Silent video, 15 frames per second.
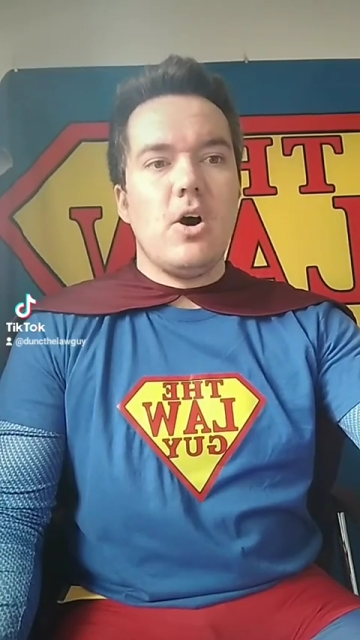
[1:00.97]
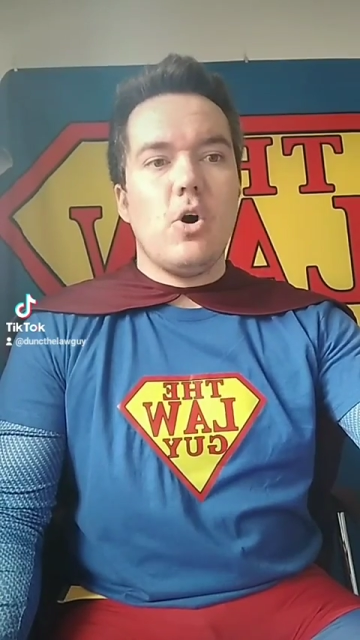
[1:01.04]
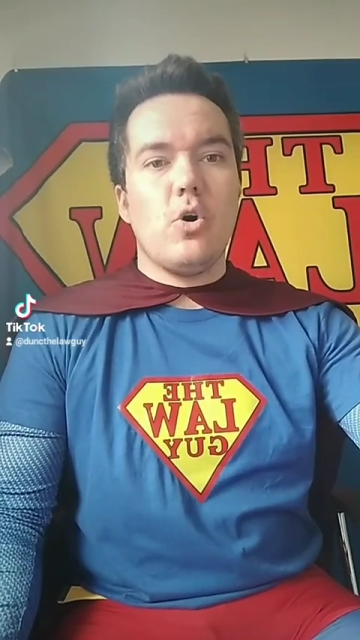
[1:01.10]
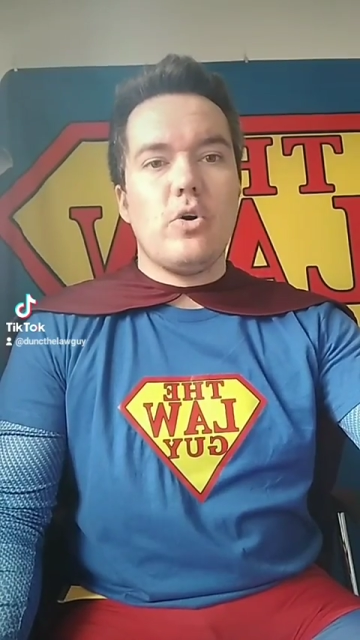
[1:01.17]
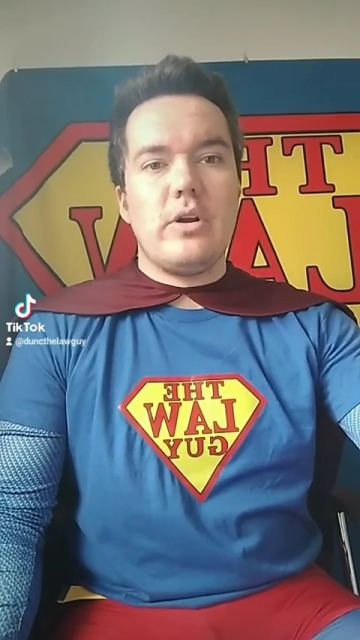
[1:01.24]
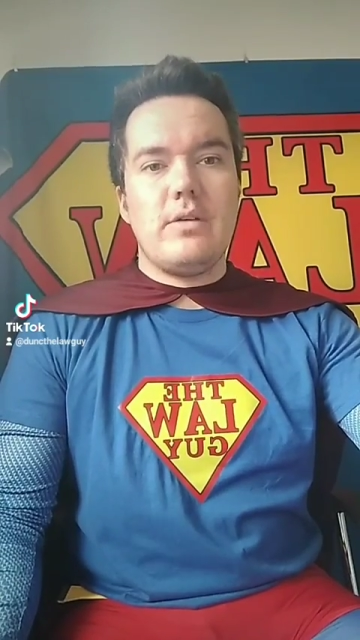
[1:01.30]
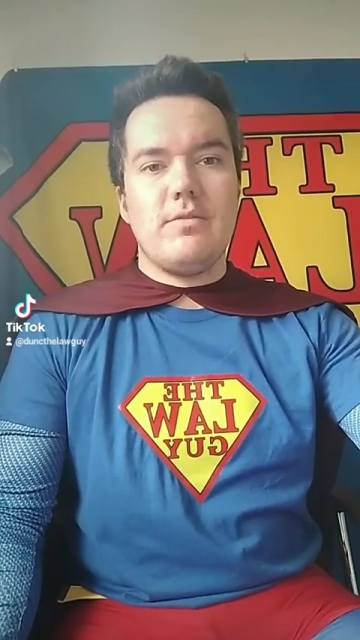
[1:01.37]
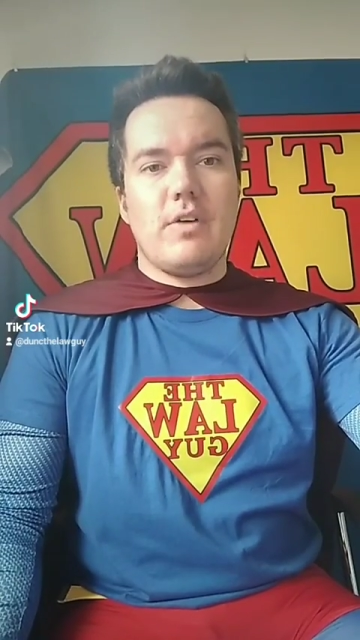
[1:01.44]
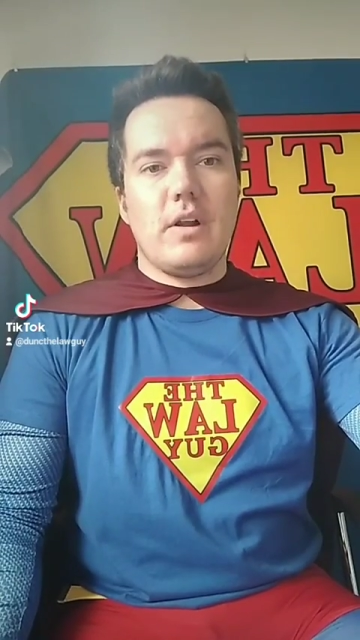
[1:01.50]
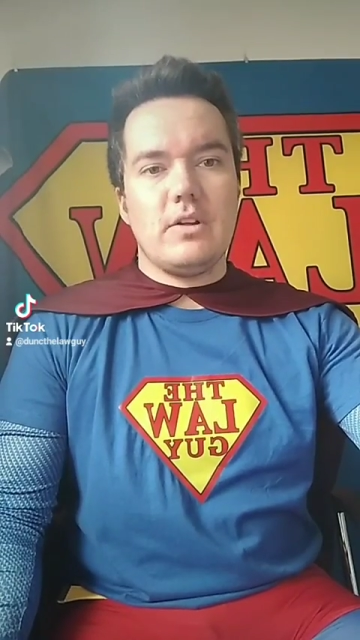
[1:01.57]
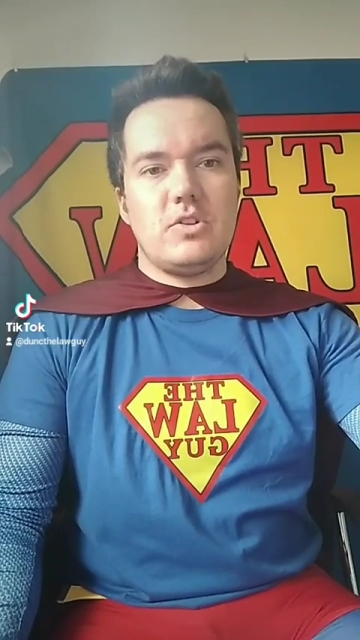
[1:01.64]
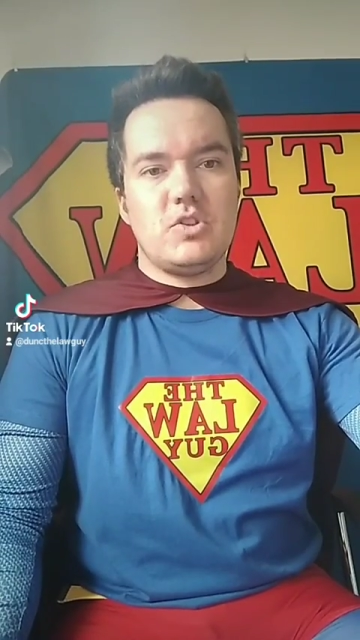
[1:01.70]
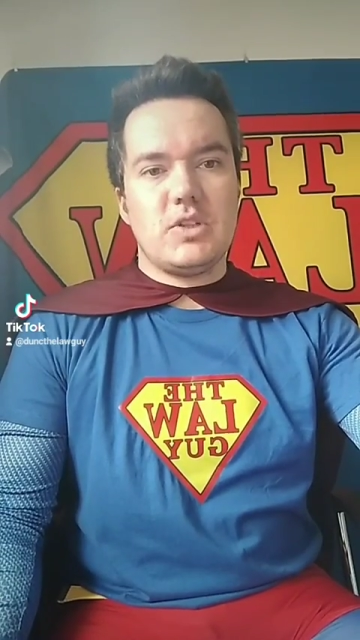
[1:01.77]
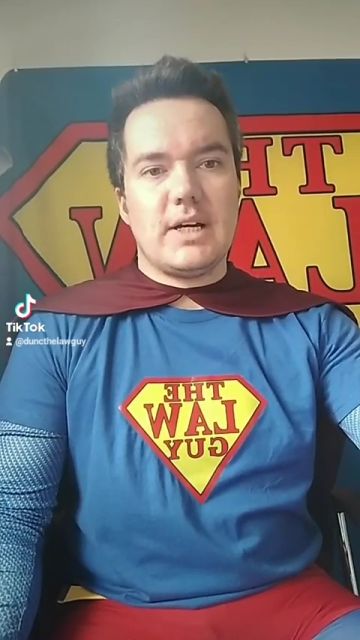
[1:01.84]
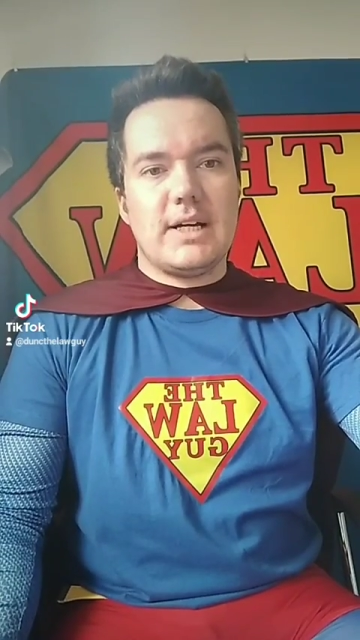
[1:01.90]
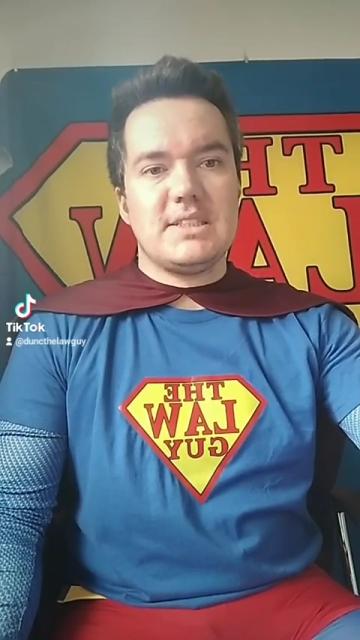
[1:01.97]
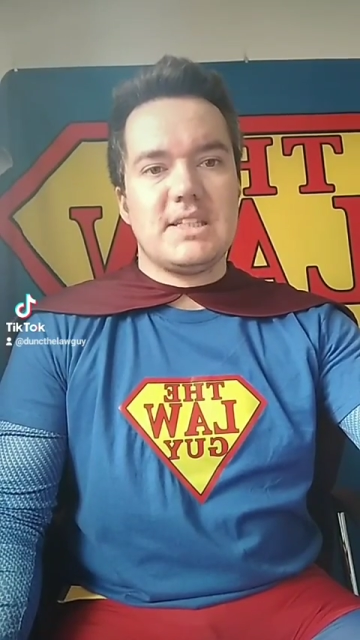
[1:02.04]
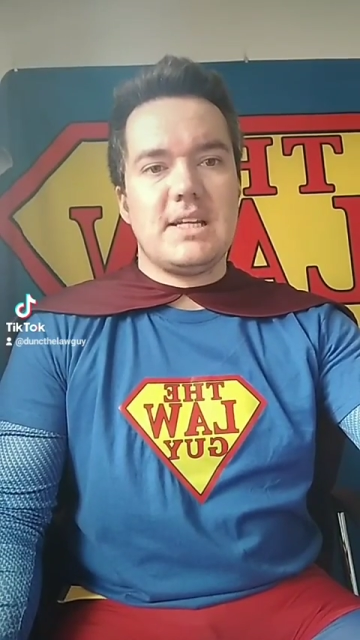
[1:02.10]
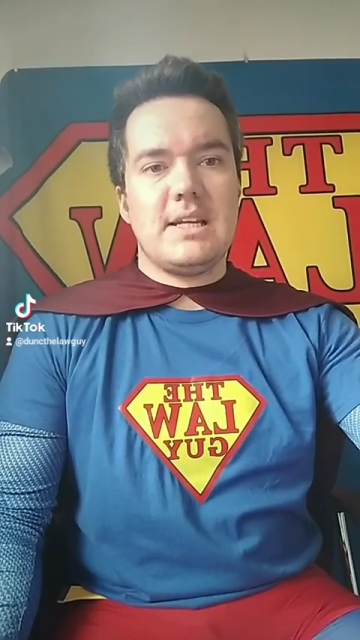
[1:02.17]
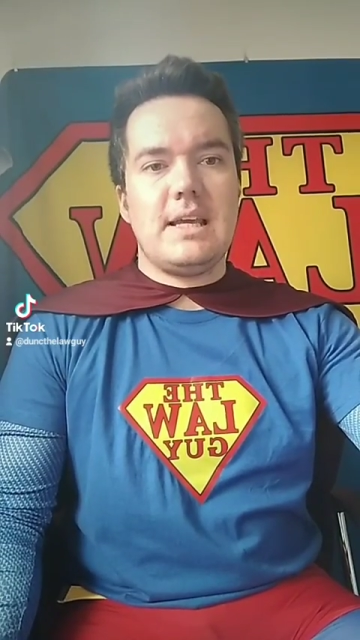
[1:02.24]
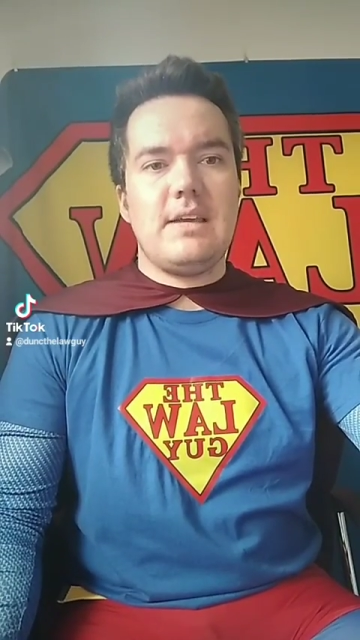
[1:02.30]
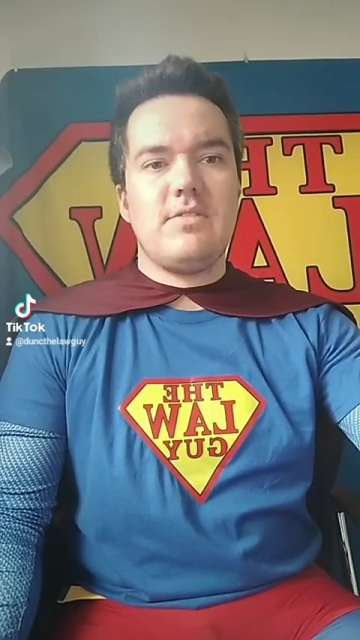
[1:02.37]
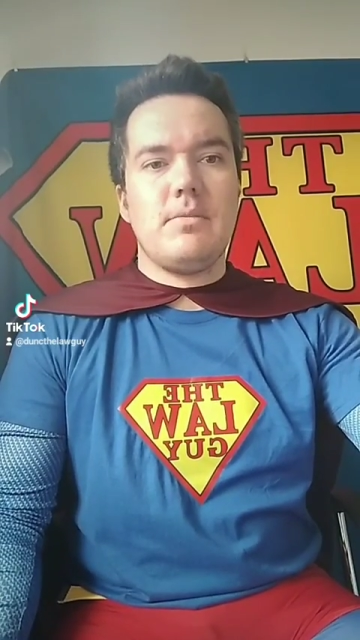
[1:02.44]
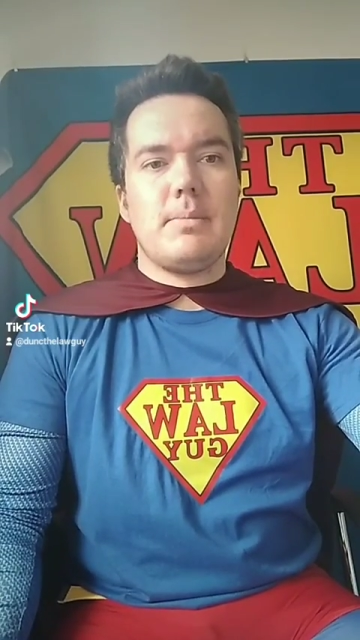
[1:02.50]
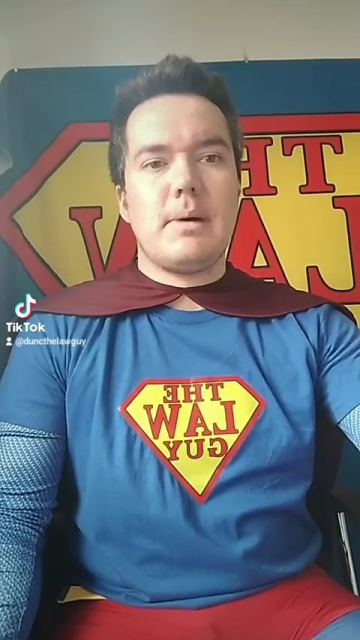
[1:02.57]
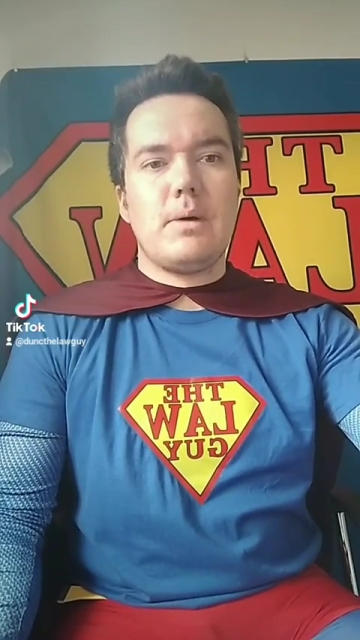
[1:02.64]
or an involuntary act, and even